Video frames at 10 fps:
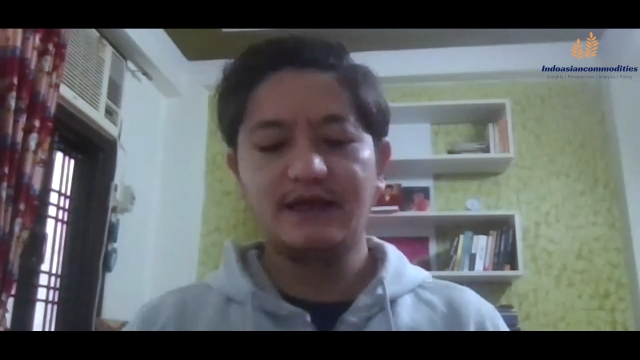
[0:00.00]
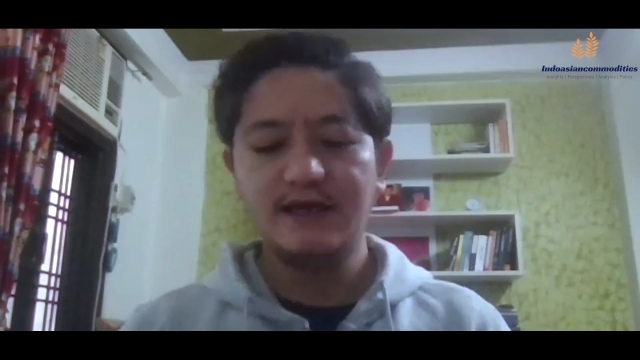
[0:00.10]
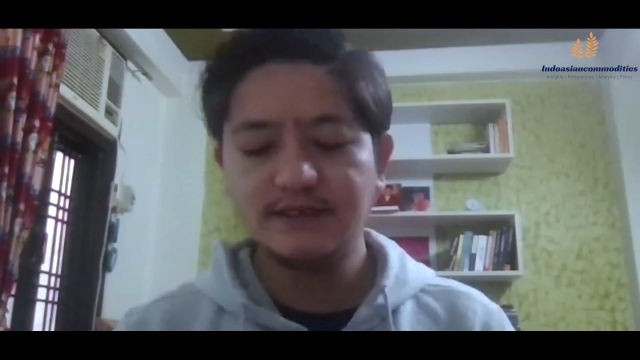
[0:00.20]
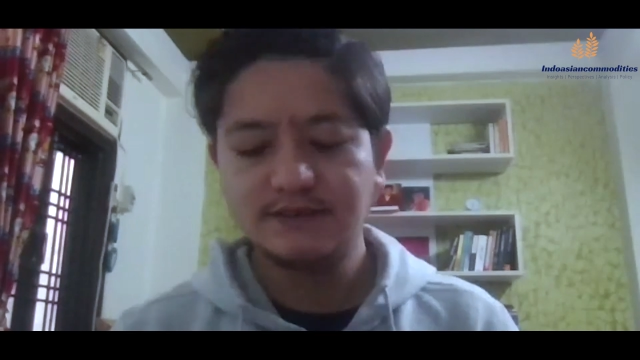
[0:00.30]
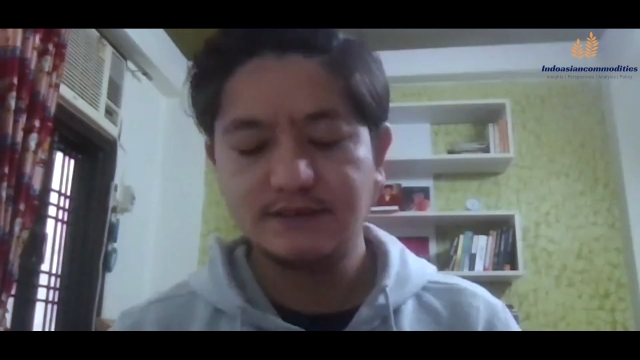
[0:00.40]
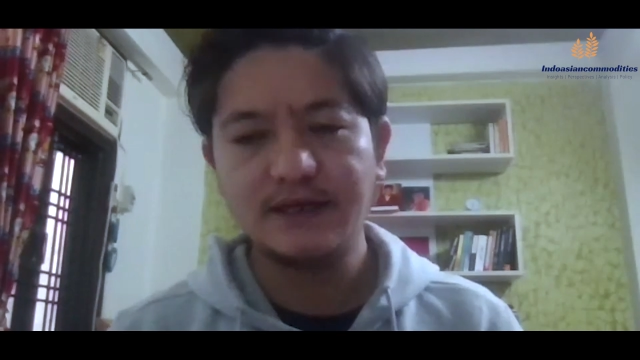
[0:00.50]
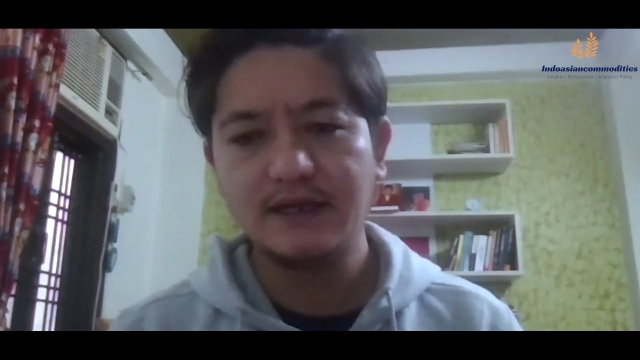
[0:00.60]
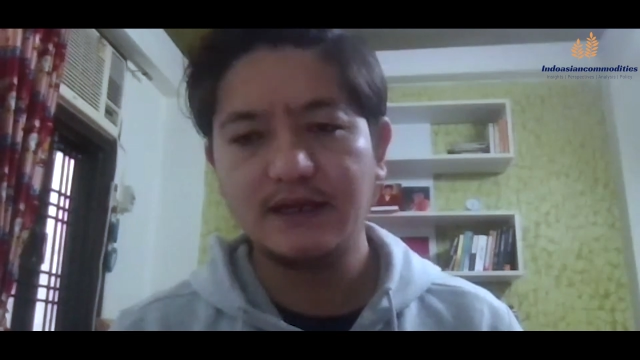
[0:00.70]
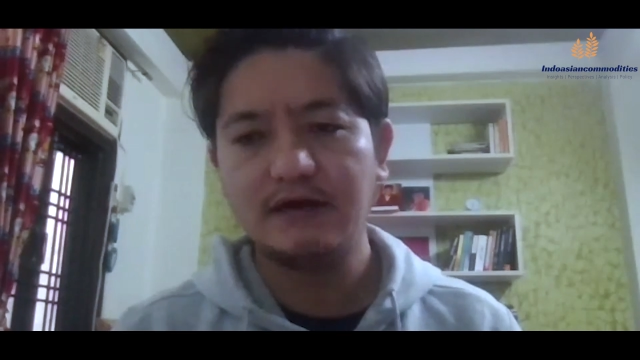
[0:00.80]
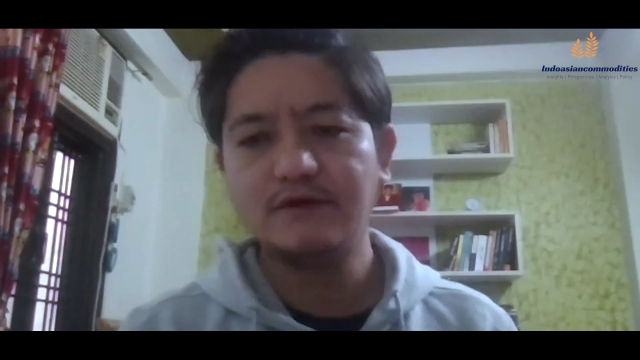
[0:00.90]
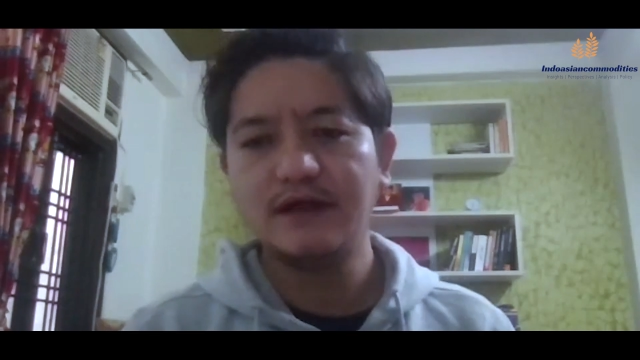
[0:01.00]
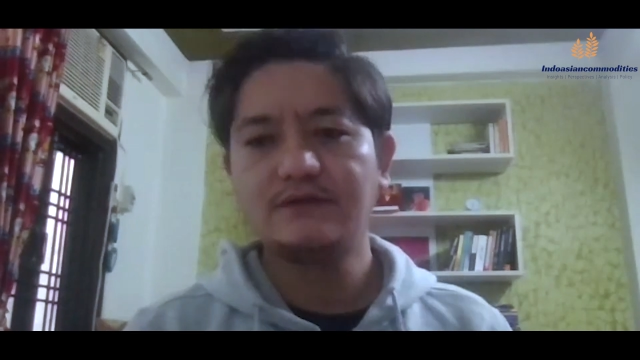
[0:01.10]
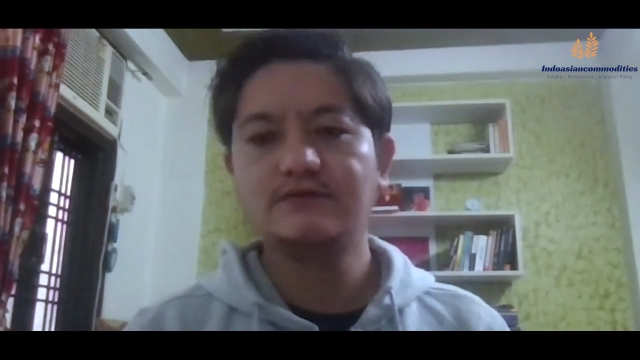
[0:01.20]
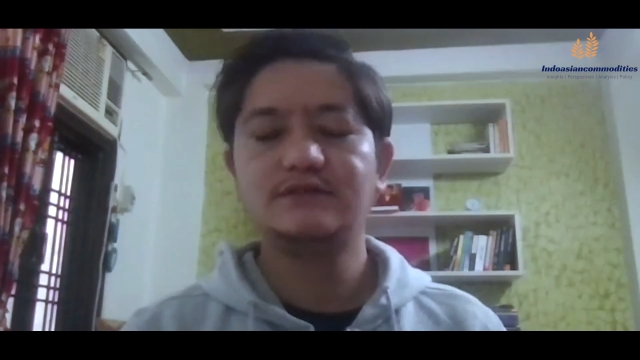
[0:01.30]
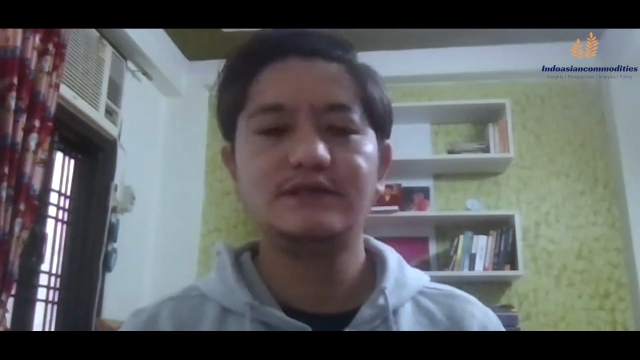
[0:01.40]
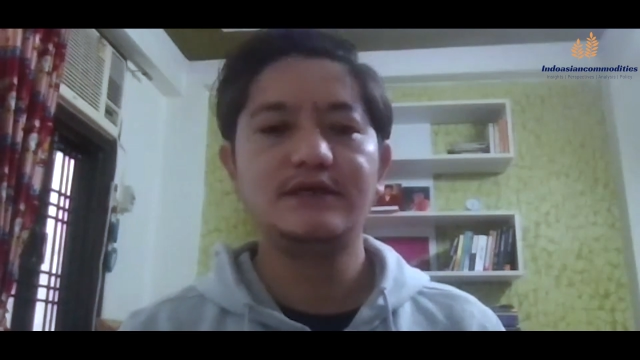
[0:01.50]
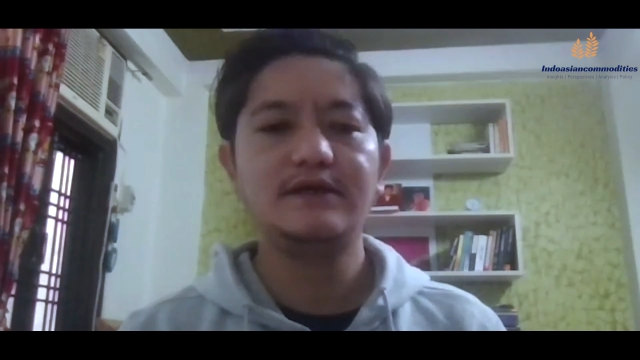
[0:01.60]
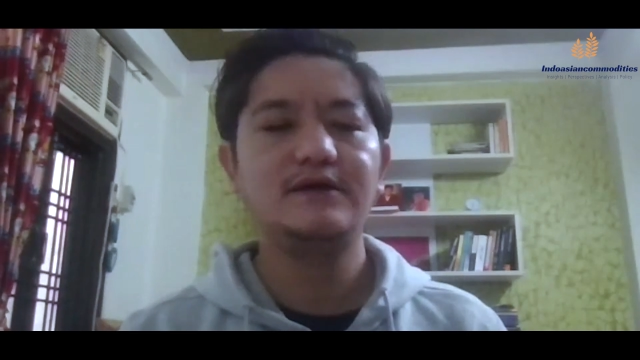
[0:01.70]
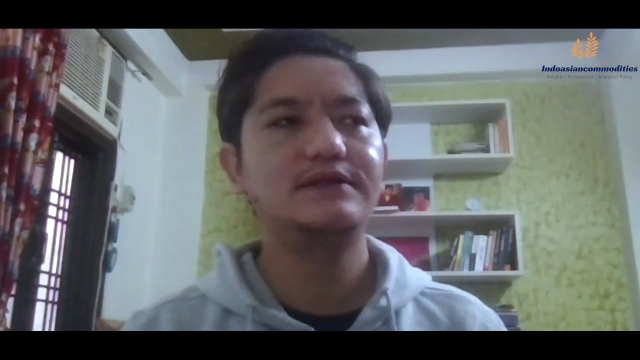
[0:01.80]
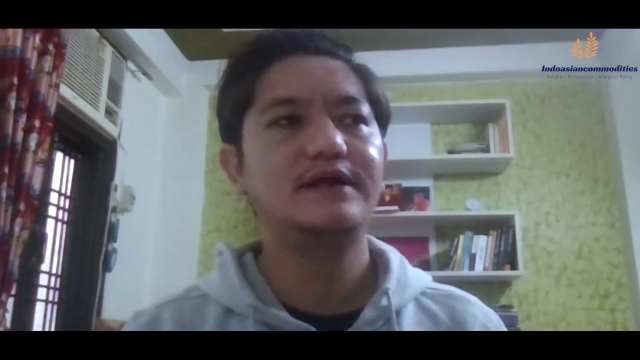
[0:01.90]
case again i would like to say
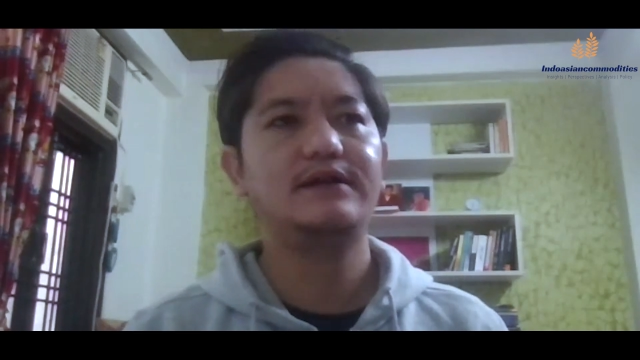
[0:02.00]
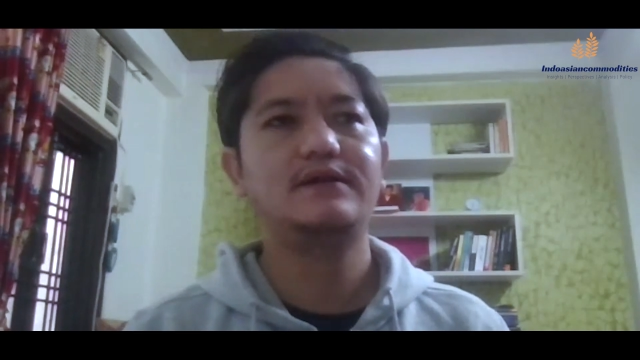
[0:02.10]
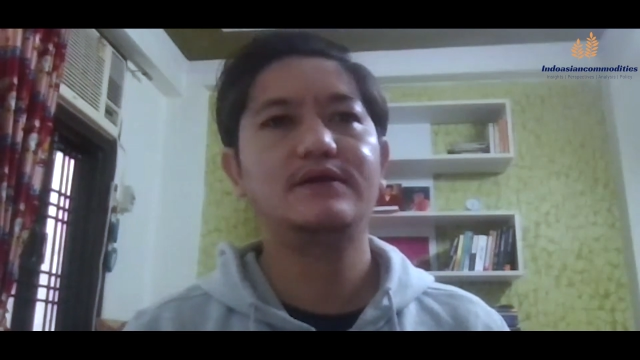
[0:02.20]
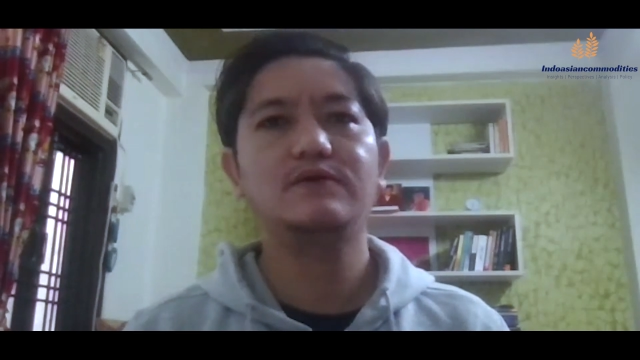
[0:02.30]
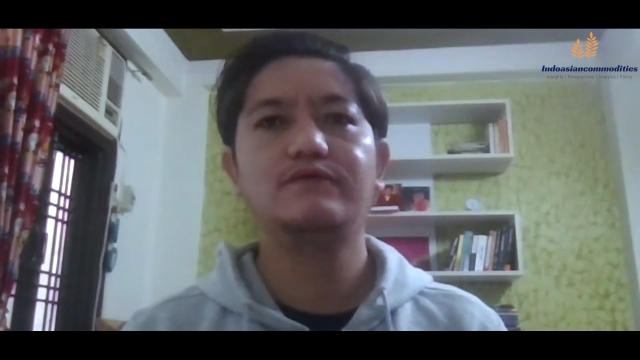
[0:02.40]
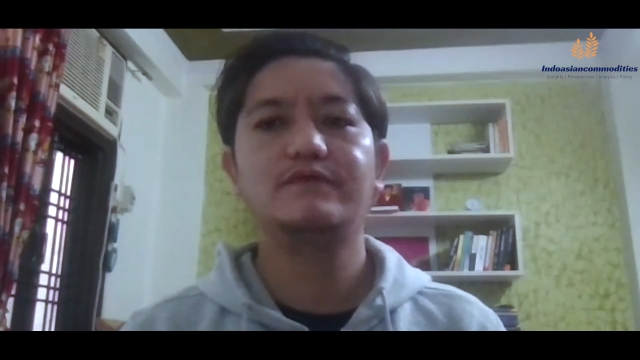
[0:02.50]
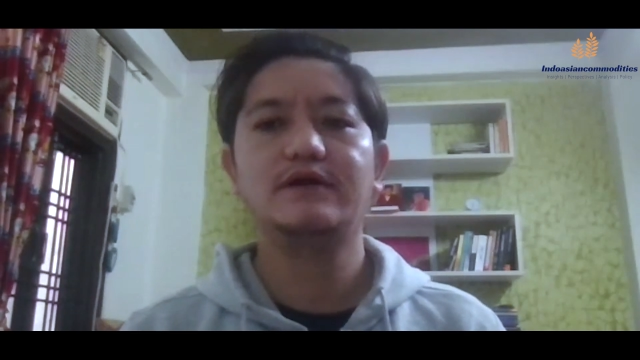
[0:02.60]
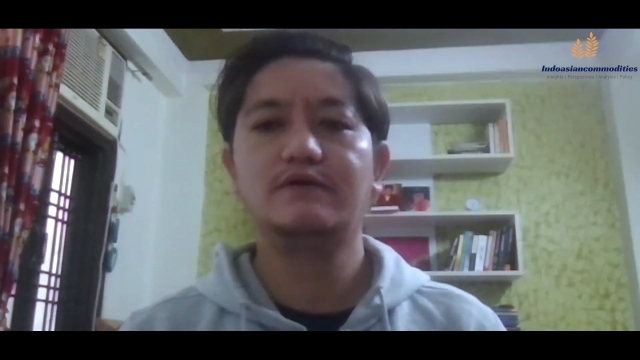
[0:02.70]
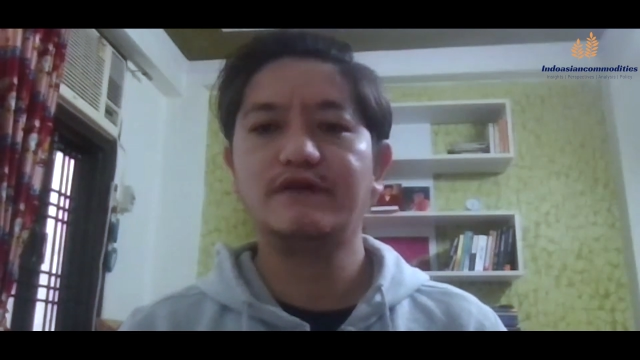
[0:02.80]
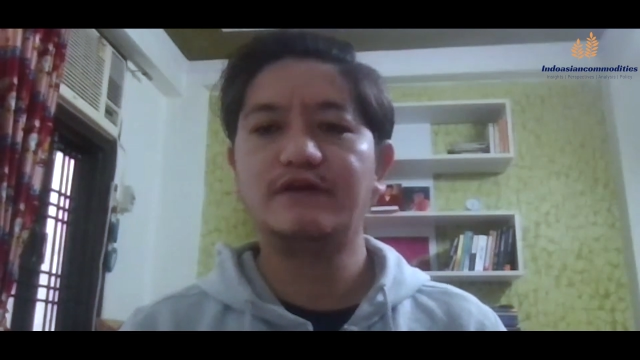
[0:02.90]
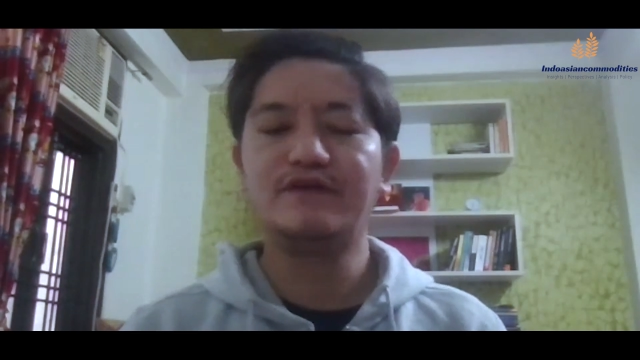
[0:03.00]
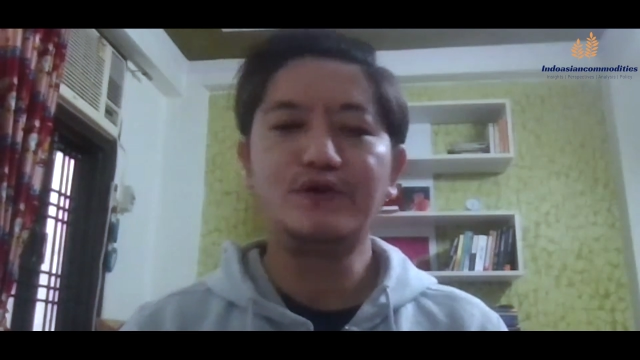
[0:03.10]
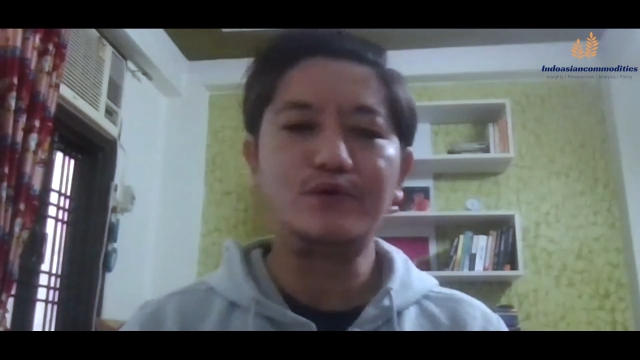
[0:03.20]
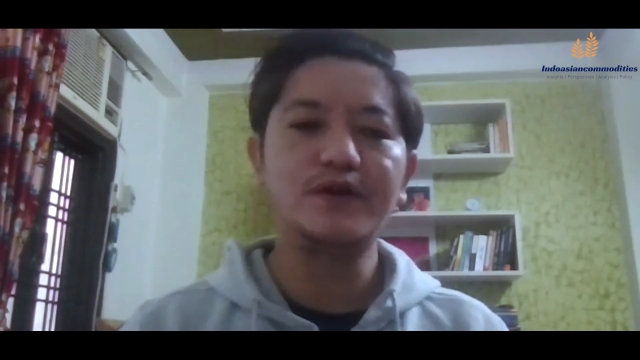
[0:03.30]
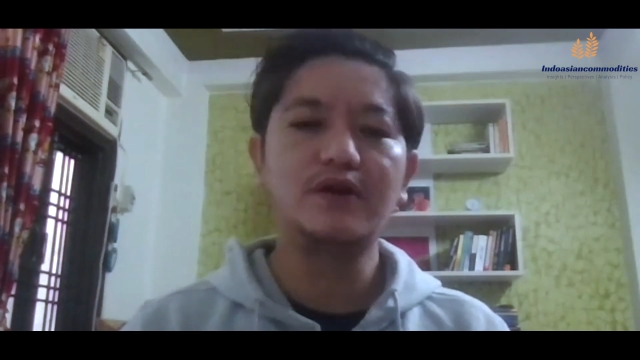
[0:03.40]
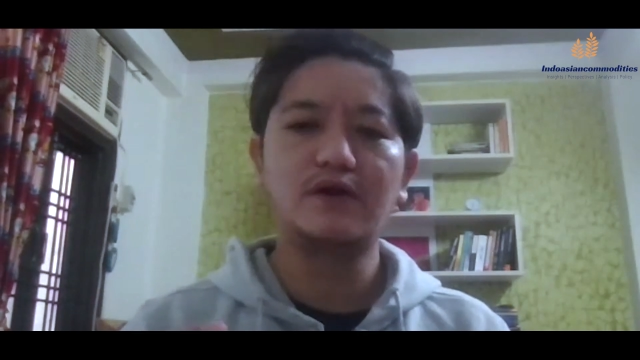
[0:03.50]
here that you know we have we have included